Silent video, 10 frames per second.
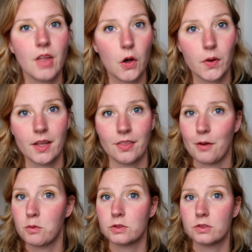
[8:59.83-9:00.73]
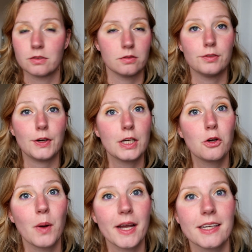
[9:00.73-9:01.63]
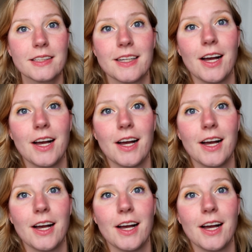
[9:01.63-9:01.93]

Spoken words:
Okay, that was very quick.